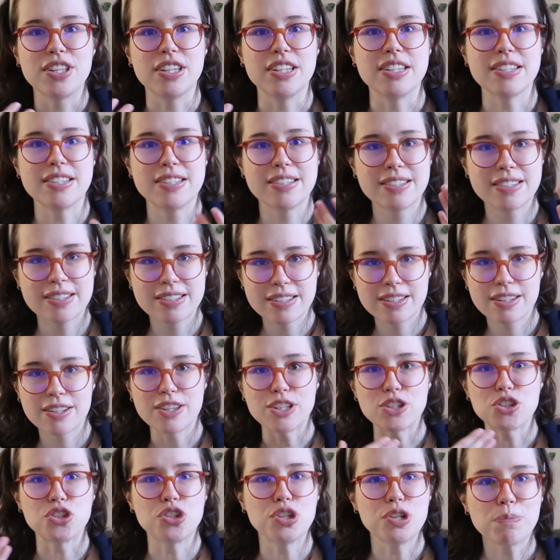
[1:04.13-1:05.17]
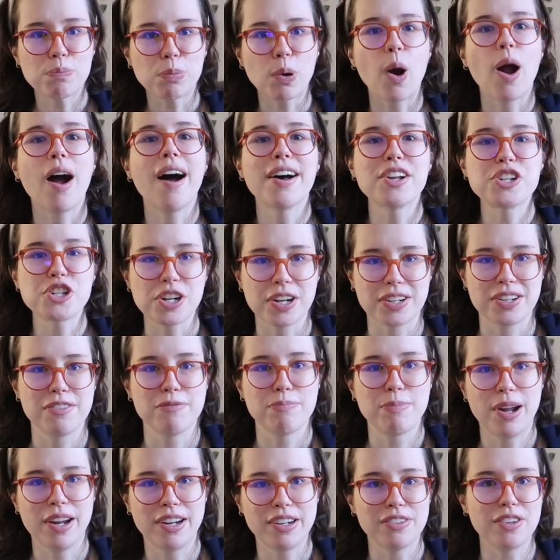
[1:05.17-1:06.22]
this new project
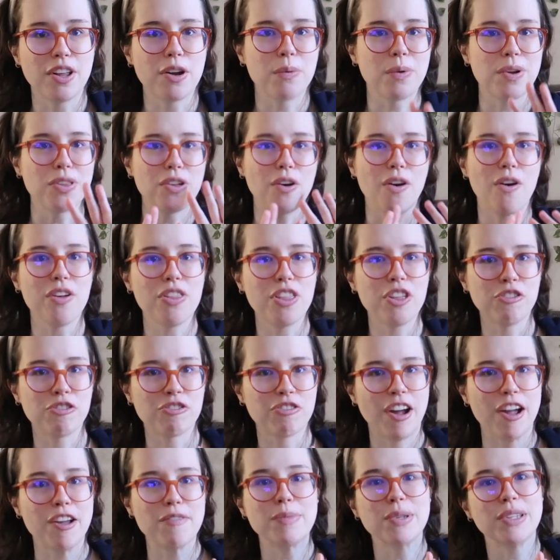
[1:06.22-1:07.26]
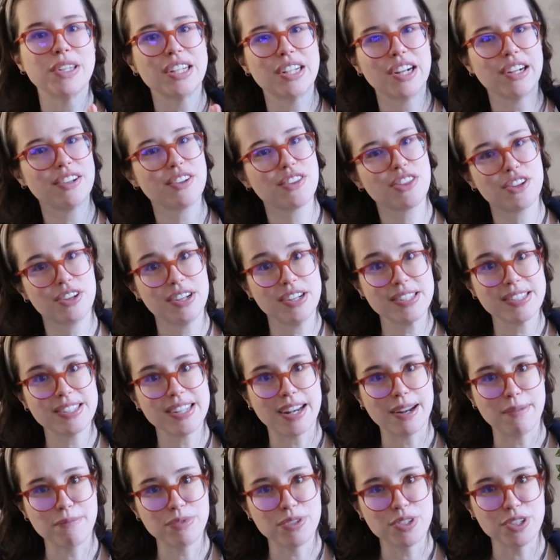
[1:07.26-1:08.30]
of mine along with all the 5 million other things
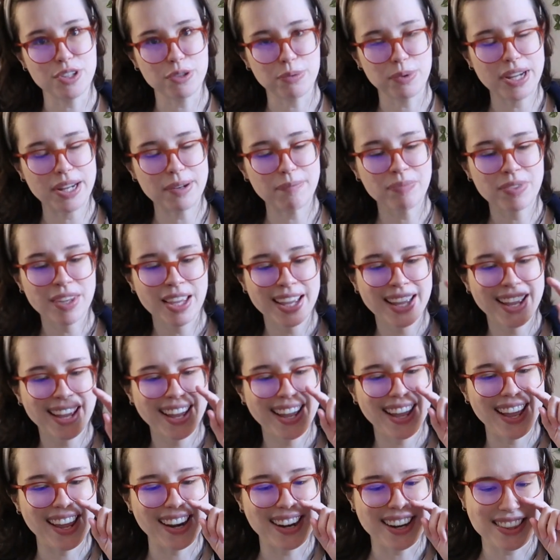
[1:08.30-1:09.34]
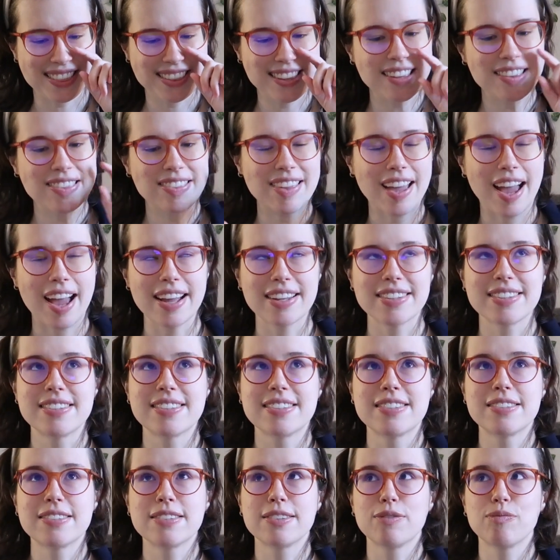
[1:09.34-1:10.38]
that I'm doing. And I think
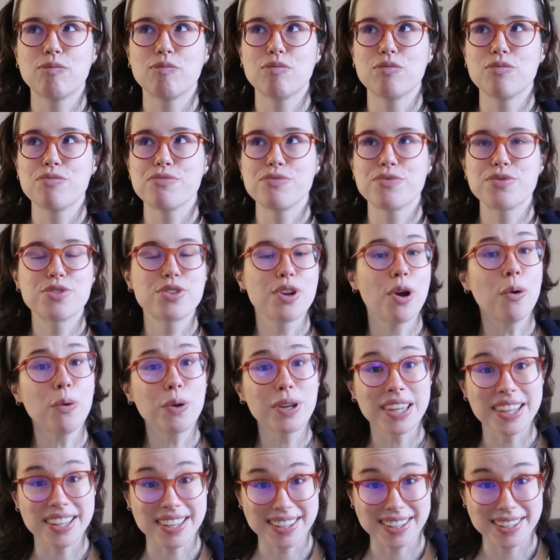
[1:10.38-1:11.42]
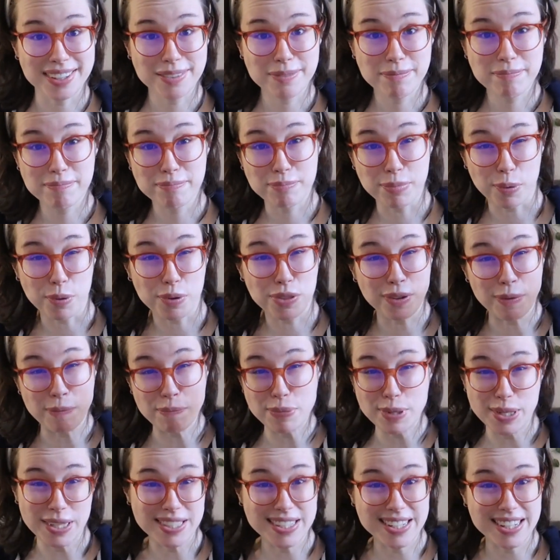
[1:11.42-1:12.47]
that's so key both in
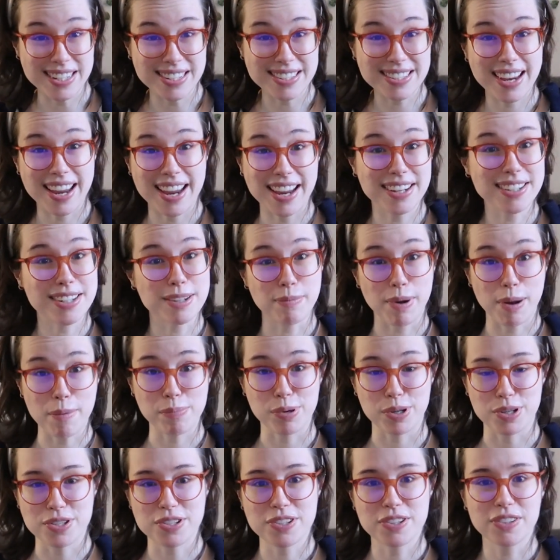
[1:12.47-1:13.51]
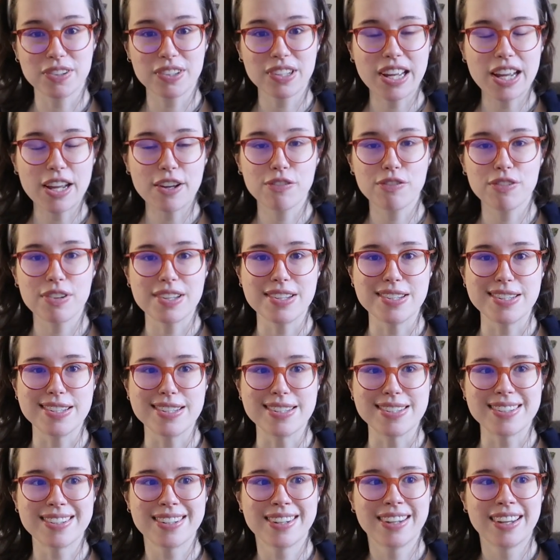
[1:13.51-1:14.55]
business and in my personal life
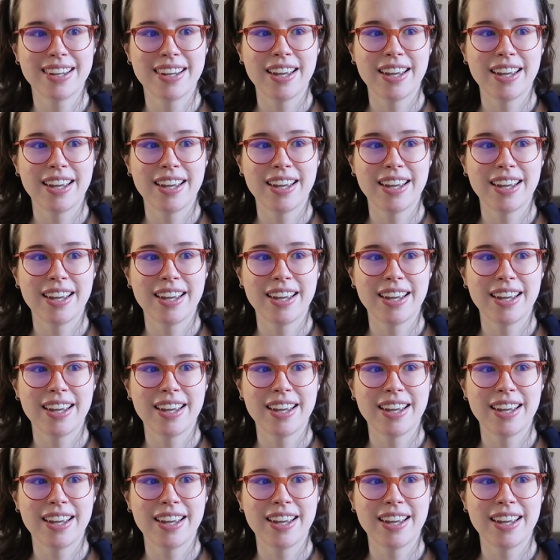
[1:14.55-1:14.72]
is